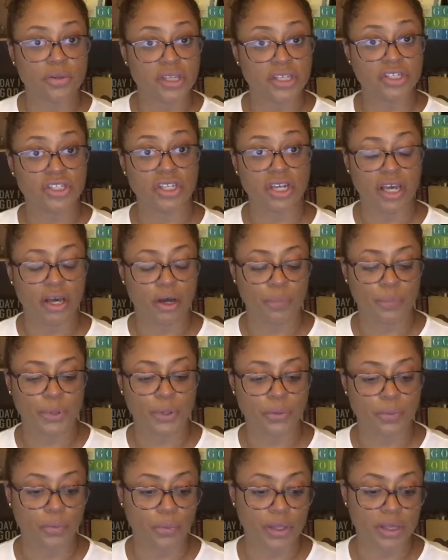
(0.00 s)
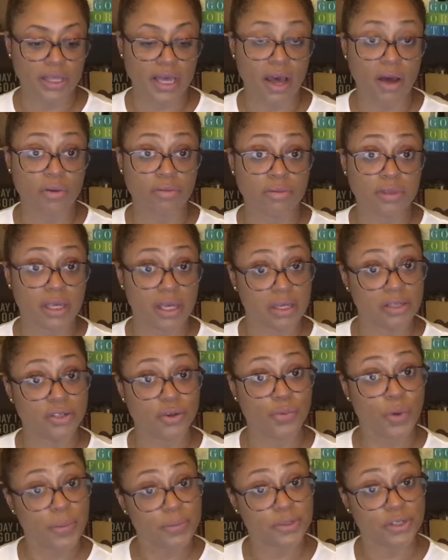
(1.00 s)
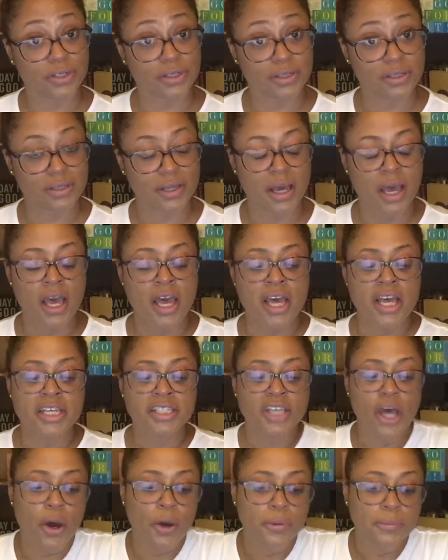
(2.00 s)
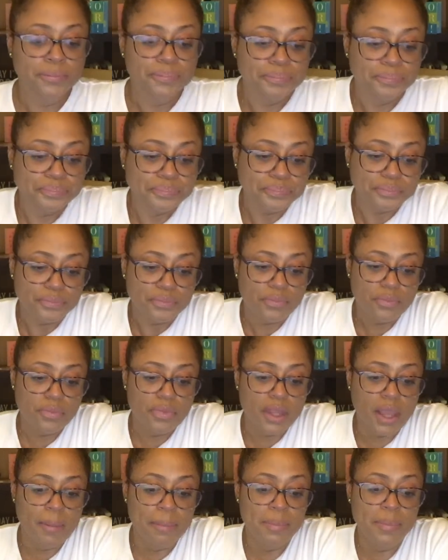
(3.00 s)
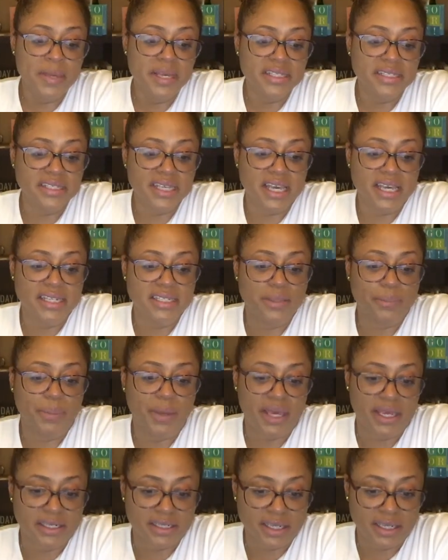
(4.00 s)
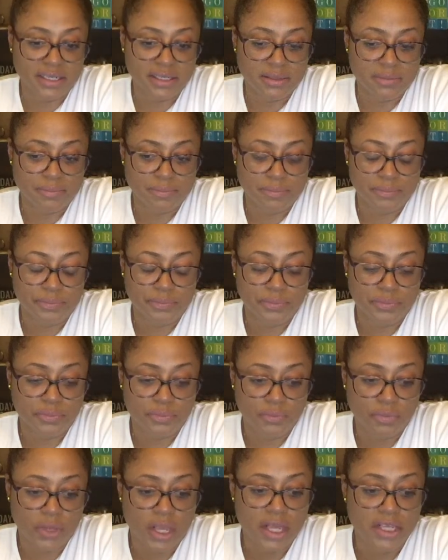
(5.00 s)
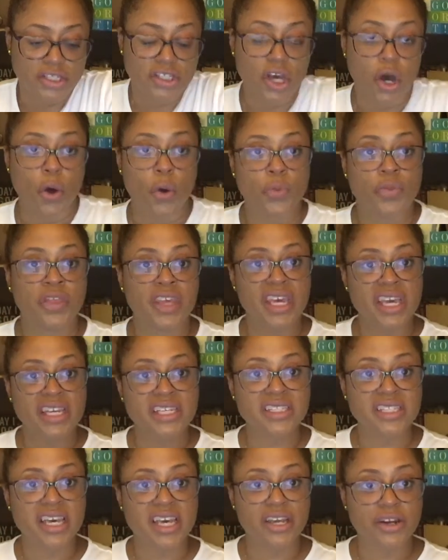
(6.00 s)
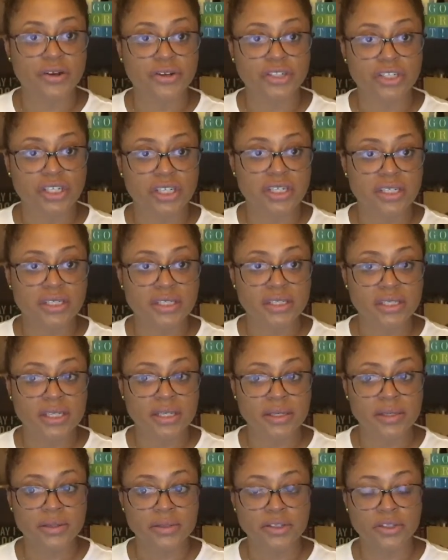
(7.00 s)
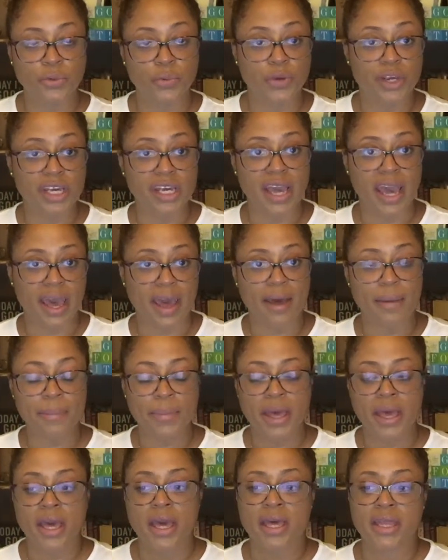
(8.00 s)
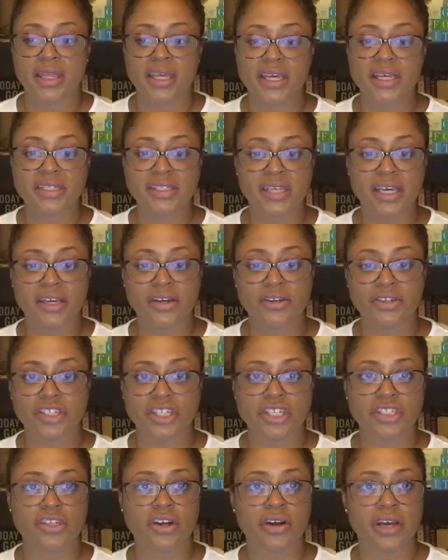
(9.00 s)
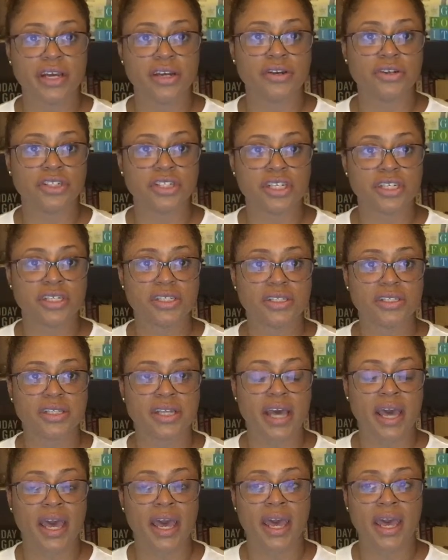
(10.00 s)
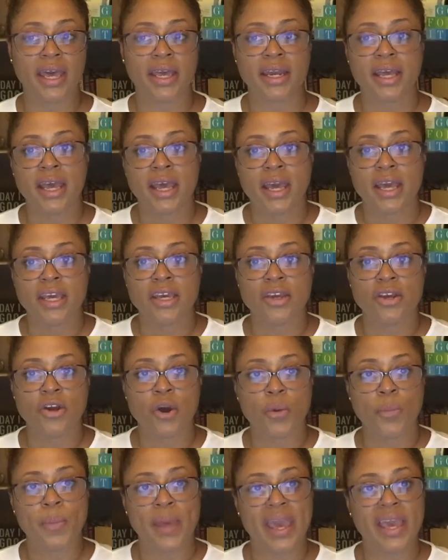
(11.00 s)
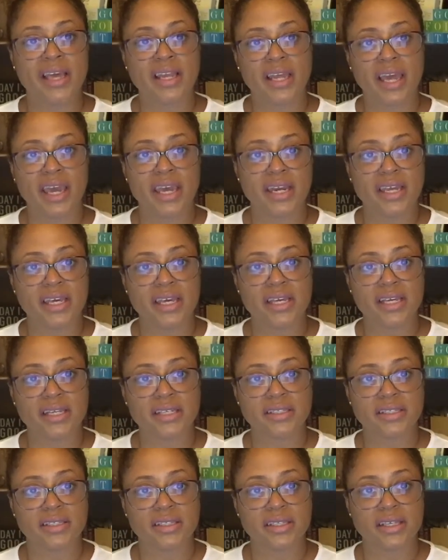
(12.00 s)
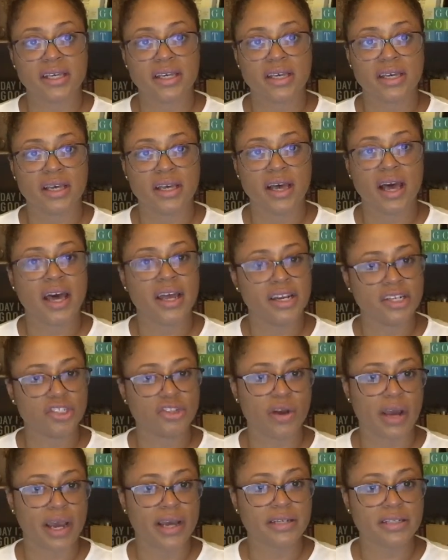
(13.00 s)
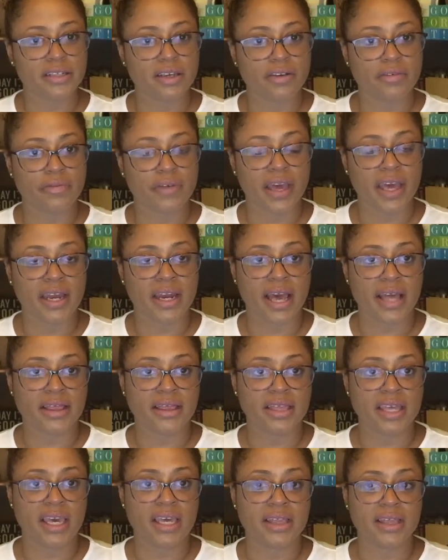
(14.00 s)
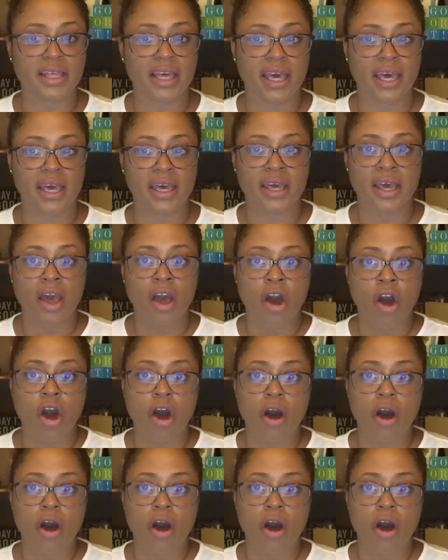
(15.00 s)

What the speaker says: this should help you without the interruptions. So, Miss Independent. So, these energies, to recap, these energies are energies that, make ladies unattractive. And I think that